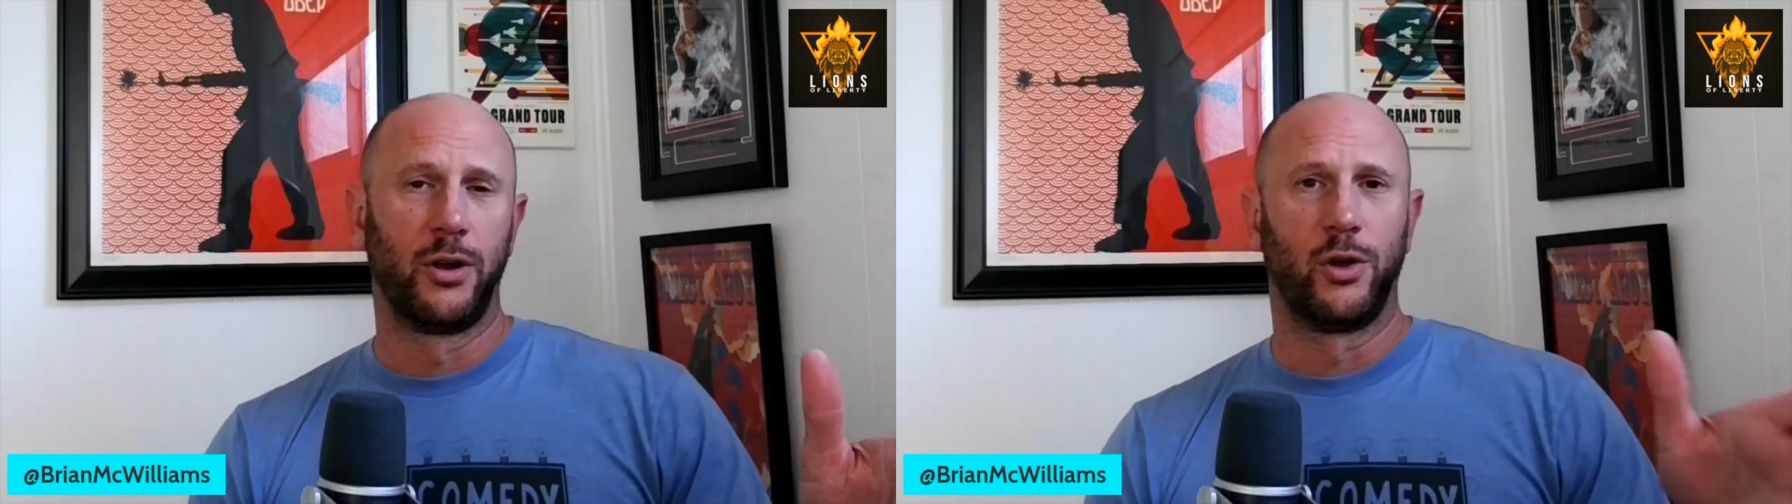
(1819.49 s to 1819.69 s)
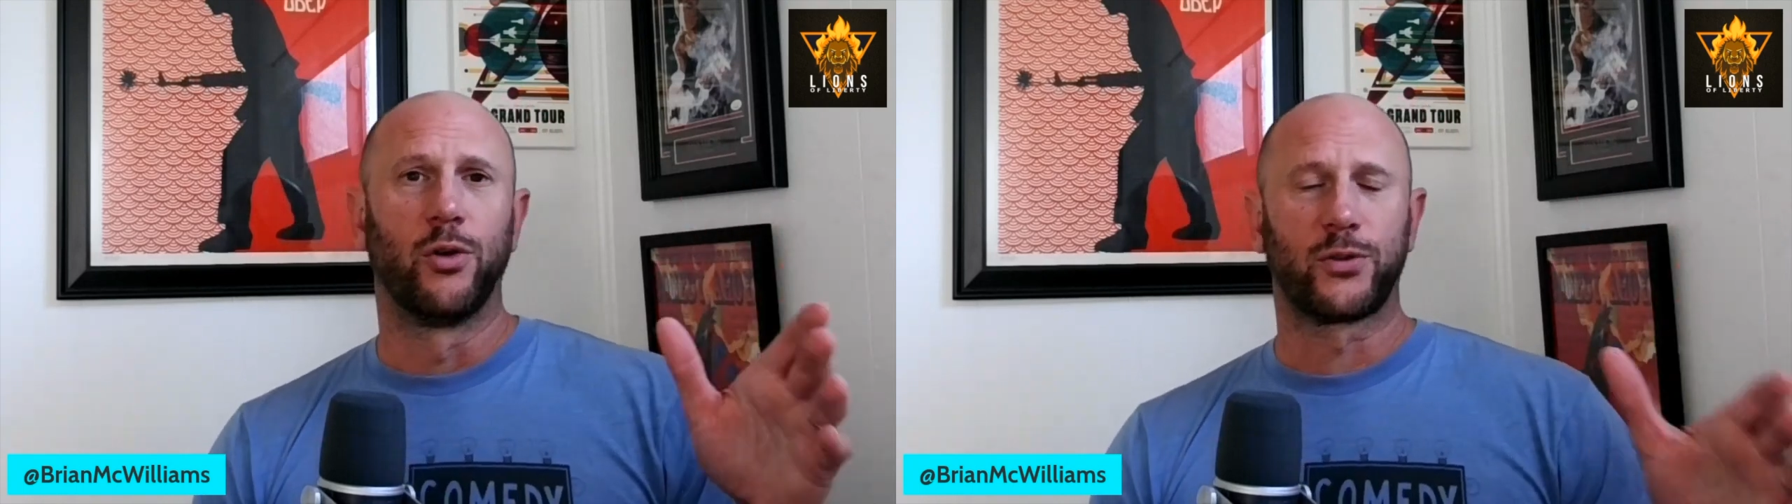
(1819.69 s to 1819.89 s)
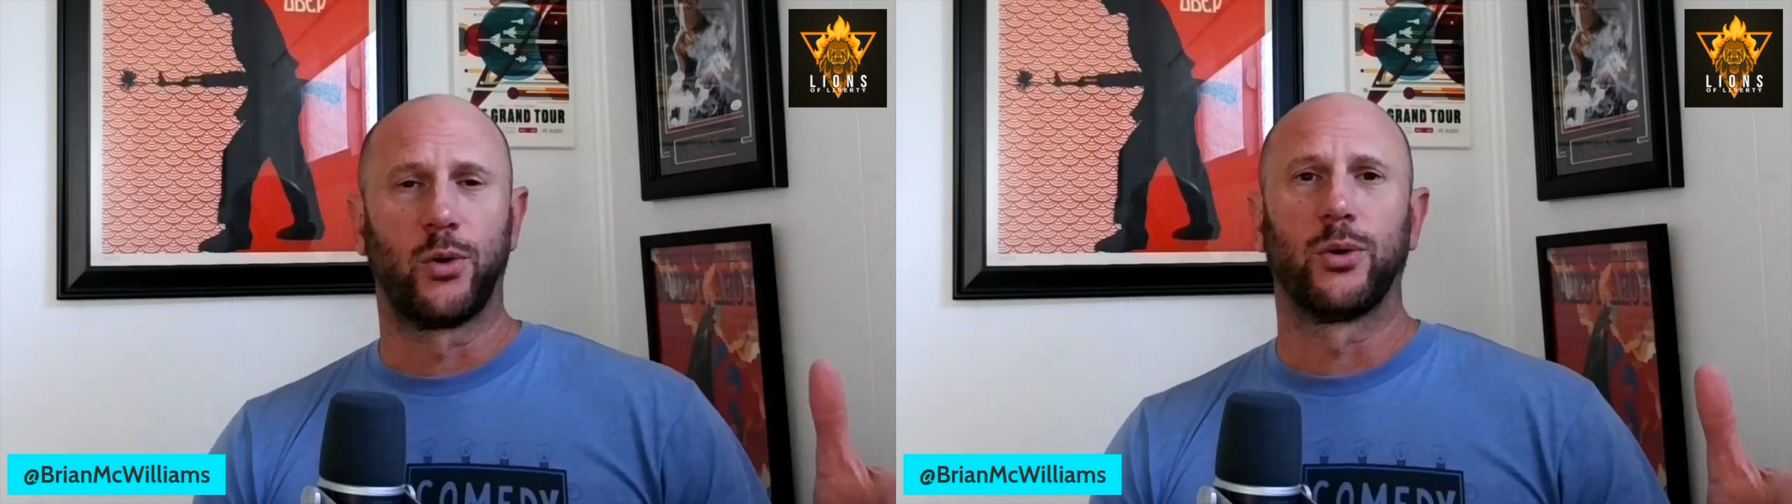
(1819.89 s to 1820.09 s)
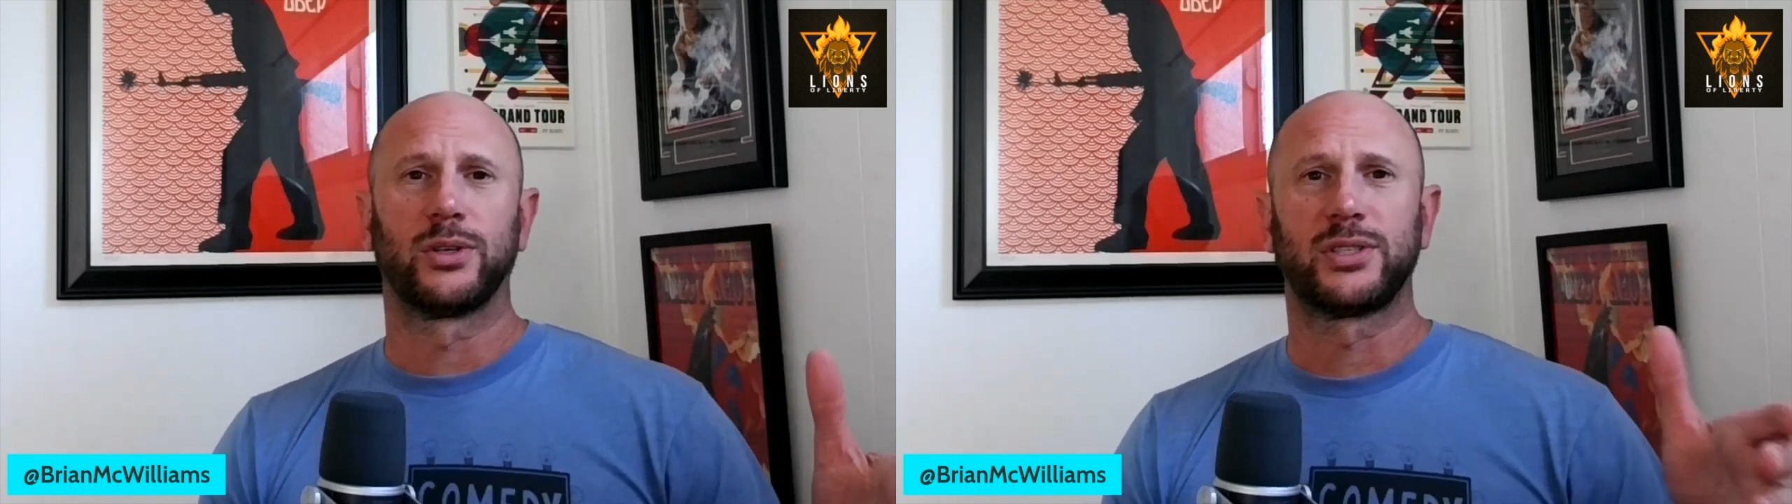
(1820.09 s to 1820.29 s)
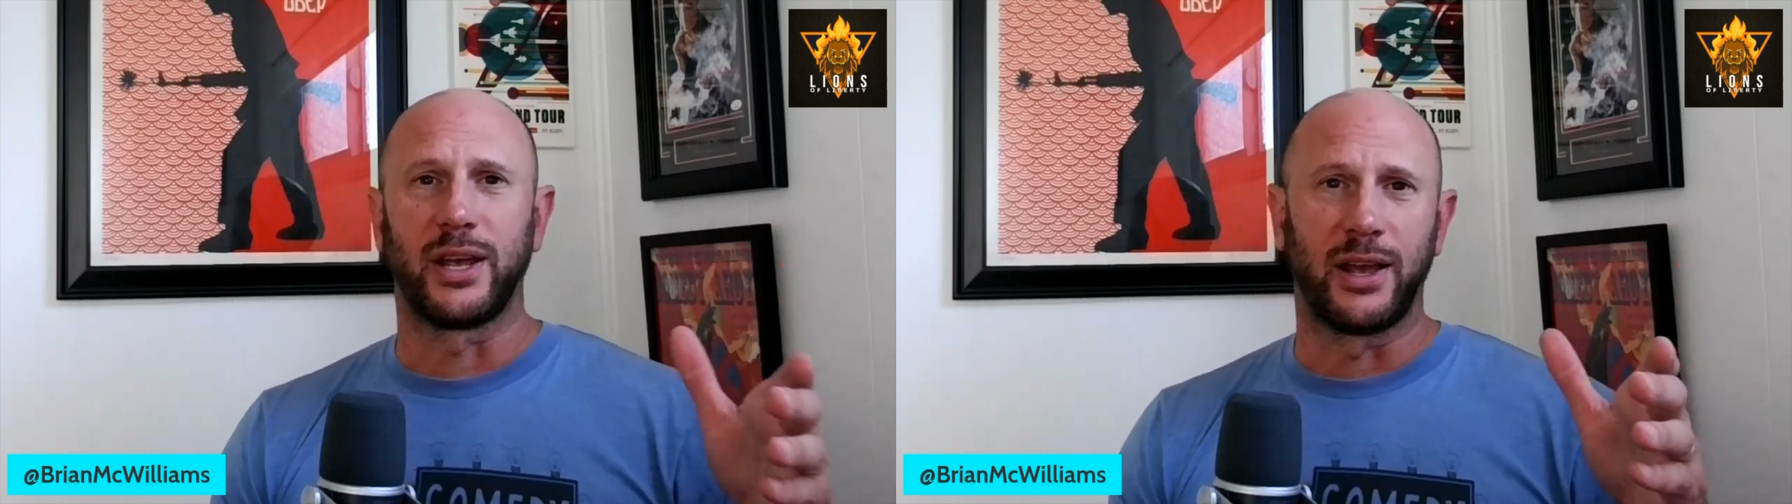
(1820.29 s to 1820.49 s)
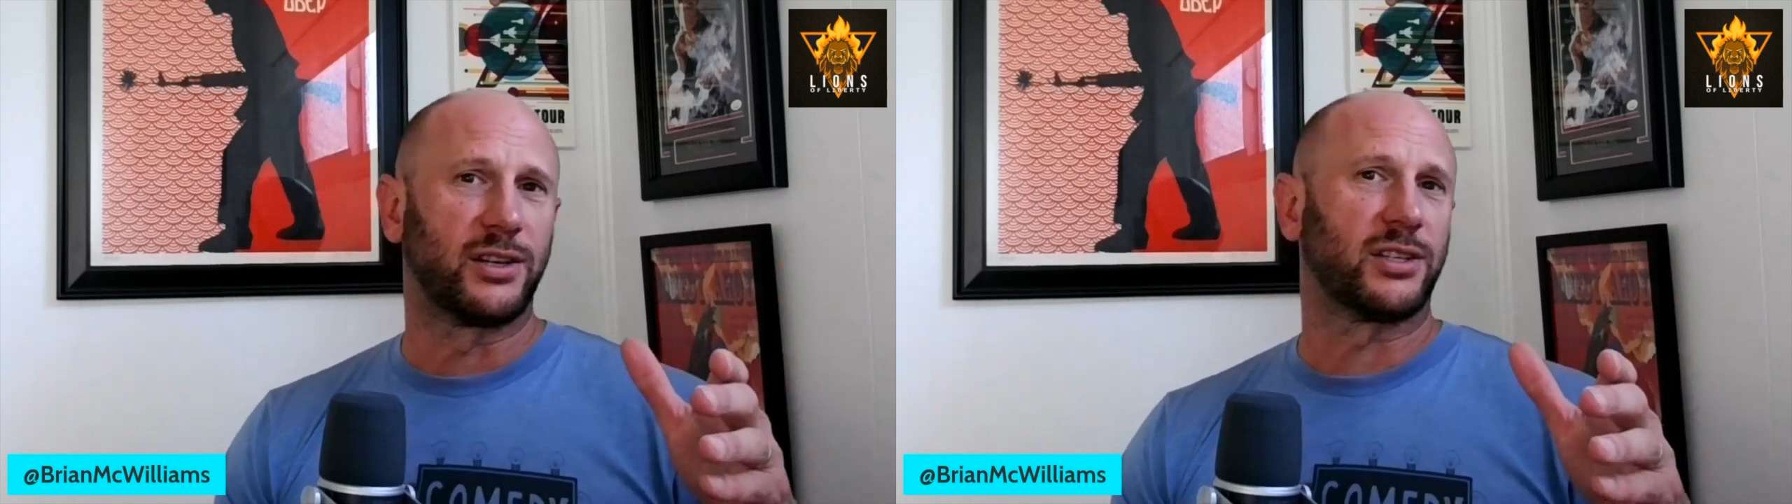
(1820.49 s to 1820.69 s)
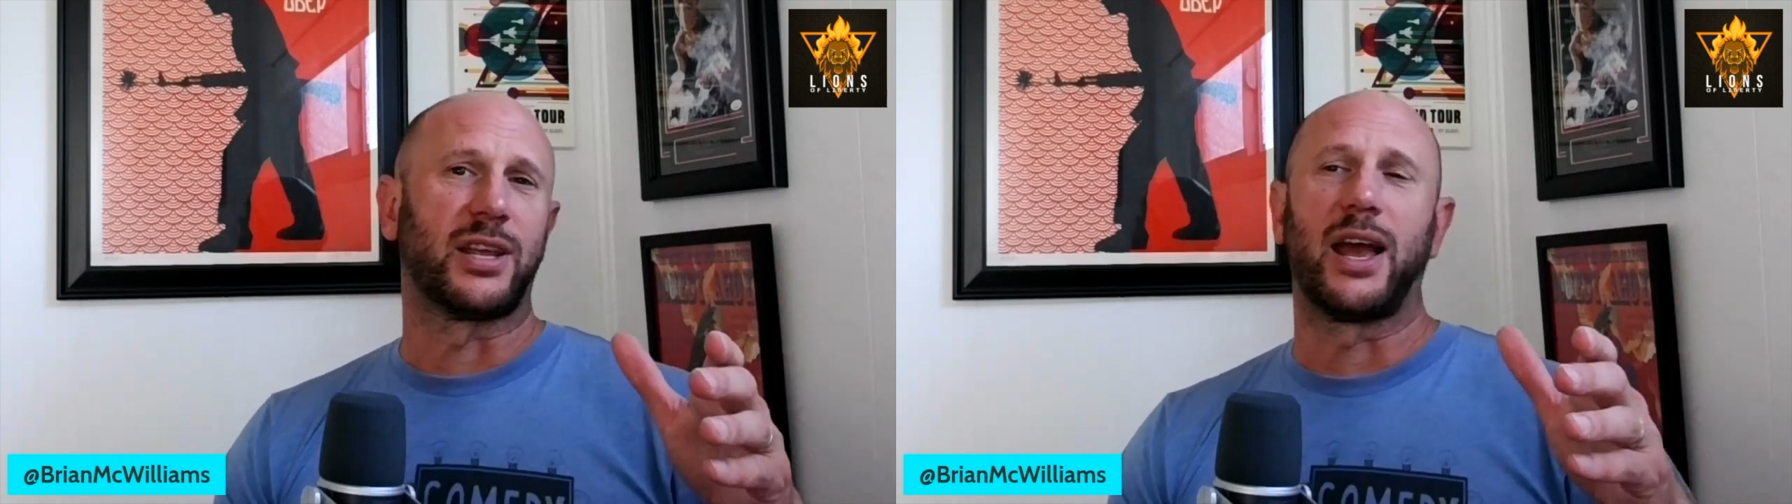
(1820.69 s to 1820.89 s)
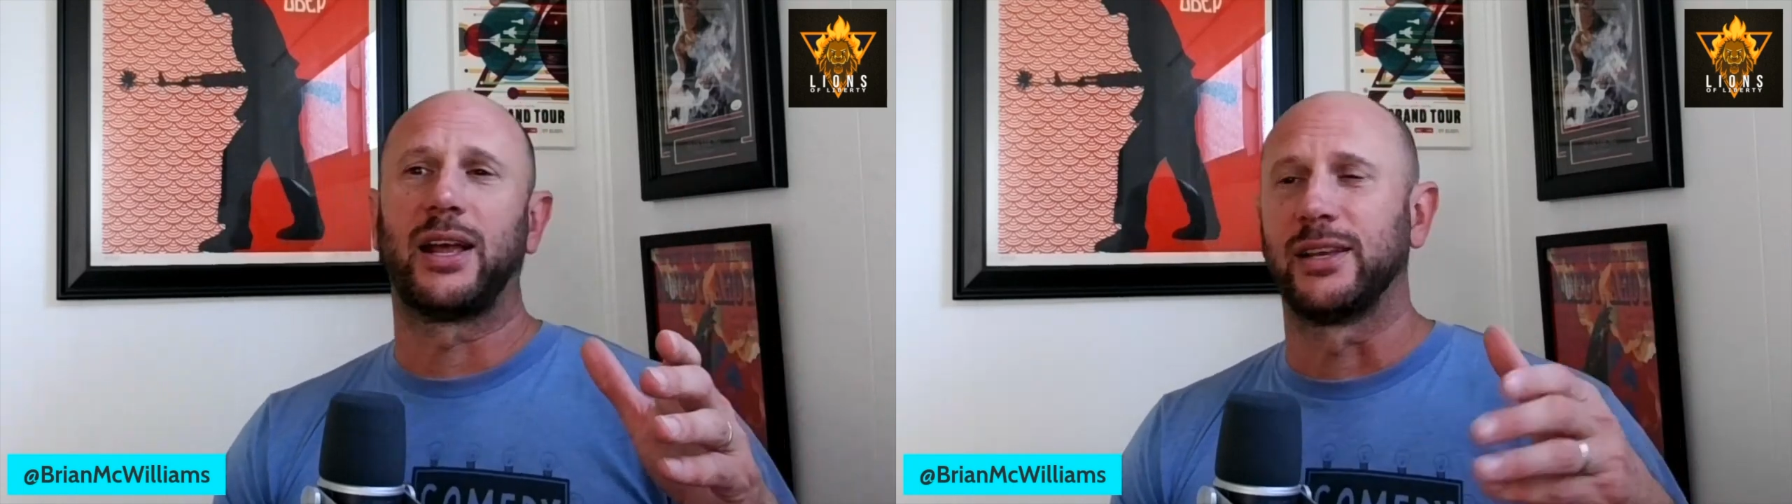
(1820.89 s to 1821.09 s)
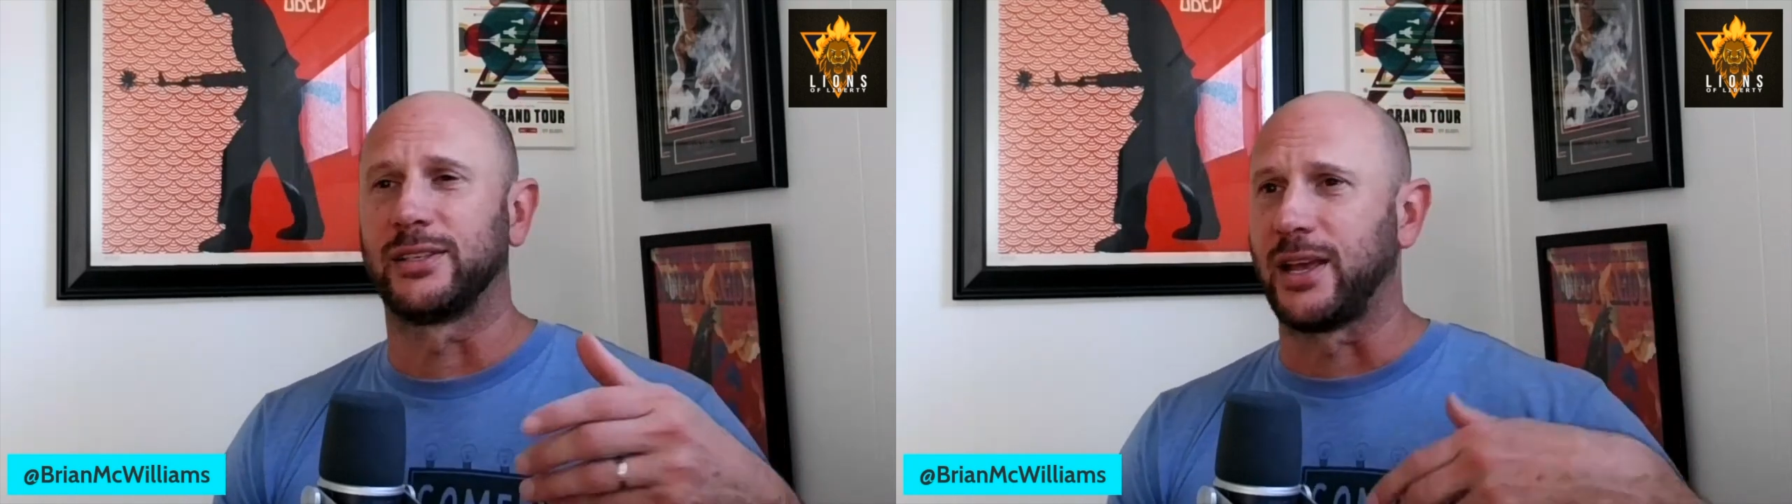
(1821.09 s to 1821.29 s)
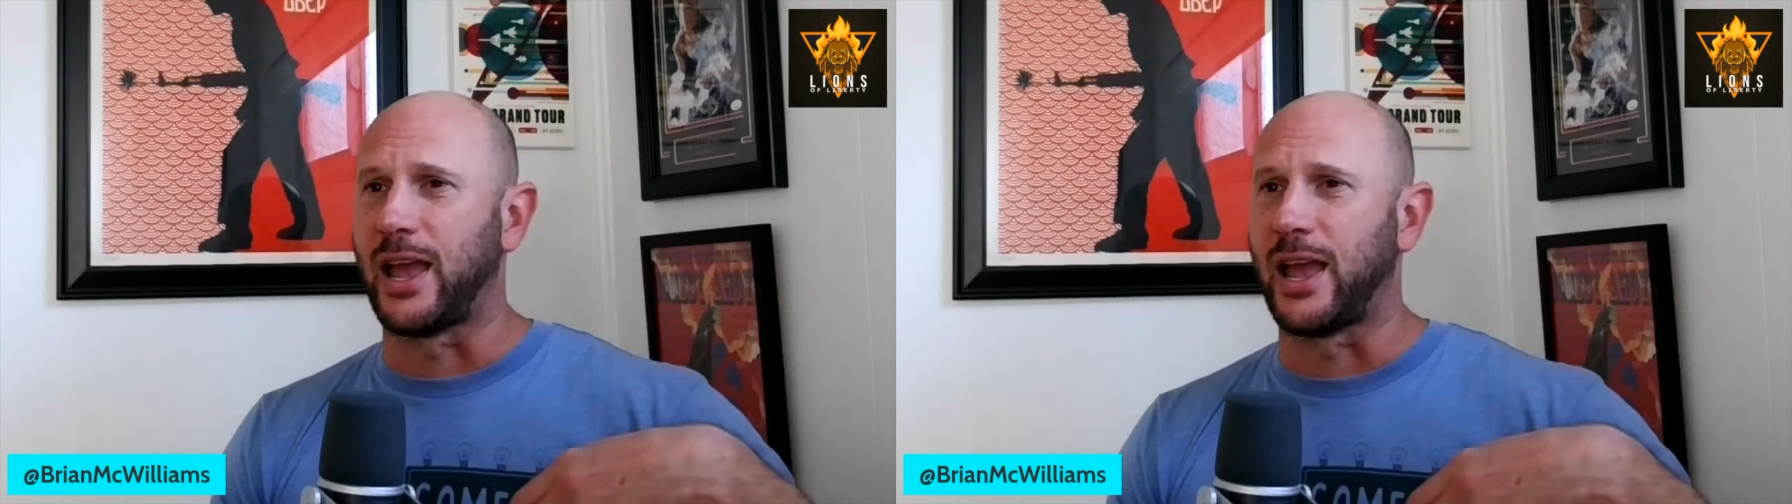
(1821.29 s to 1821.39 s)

who of course had just had this